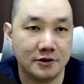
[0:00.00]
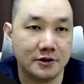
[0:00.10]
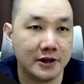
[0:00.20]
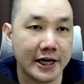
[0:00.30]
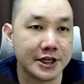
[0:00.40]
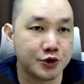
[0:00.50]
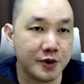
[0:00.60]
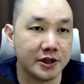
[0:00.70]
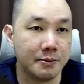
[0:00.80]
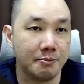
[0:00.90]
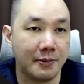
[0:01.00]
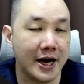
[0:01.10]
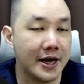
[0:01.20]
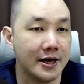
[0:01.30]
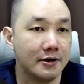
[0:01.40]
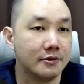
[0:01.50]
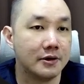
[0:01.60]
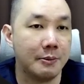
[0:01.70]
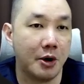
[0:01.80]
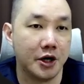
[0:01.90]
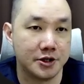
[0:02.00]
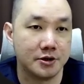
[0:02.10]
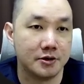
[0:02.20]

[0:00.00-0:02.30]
like it's written by a bot.